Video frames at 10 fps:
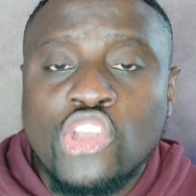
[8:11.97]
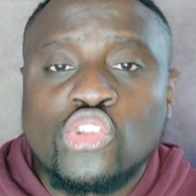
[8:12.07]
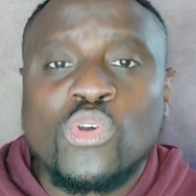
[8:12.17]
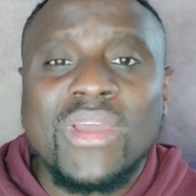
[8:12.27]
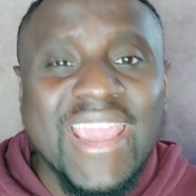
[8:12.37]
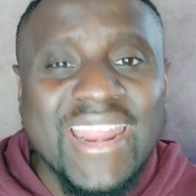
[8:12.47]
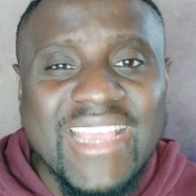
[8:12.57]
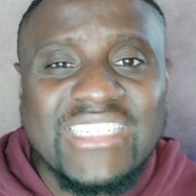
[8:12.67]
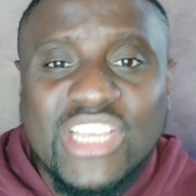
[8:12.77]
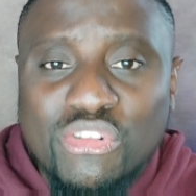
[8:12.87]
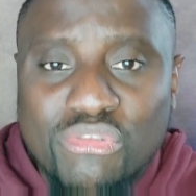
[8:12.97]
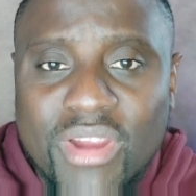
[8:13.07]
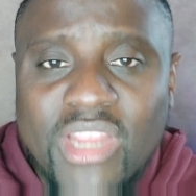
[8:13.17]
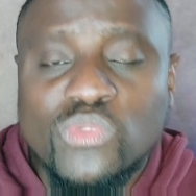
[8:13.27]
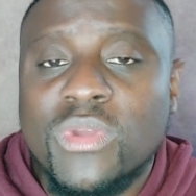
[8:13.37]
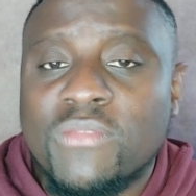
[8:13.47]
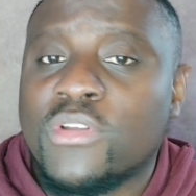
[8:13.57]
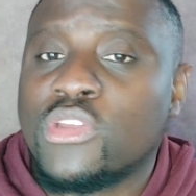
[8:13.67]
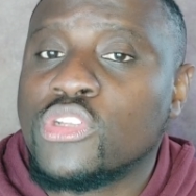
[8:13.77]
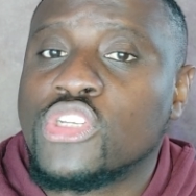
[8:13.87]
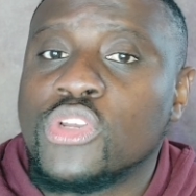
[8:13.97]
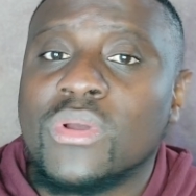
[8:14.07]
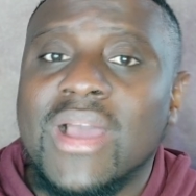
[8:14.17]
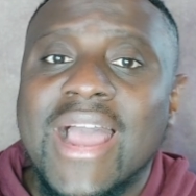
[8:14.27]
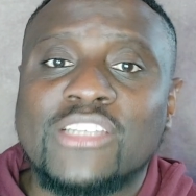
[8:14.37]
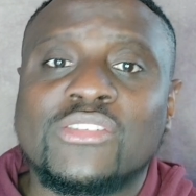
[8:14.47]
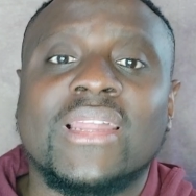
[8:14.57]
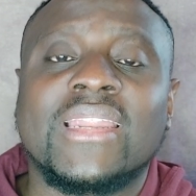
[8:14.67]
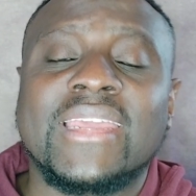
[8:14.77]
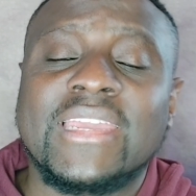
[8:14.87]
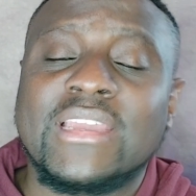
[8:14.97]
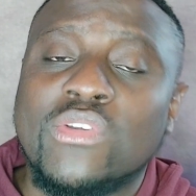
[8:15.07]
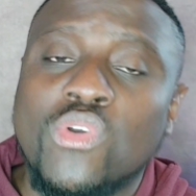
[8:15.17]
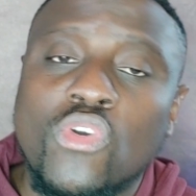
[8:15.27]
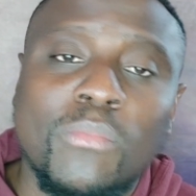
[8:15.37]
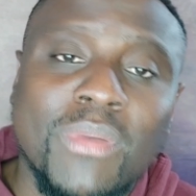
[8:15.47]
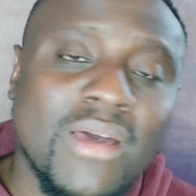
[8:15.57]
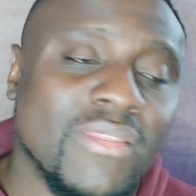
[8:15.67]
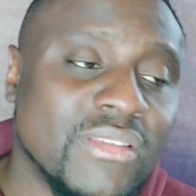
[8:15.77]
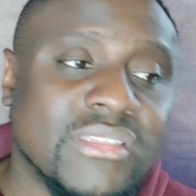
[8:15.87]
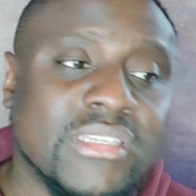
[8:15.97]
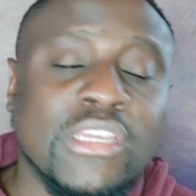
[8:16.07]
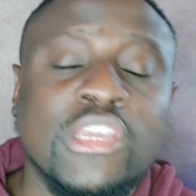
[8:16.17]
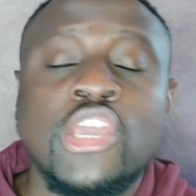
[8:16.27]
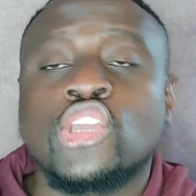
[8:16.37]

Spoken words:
So it is a great way for you to actually go about this thing.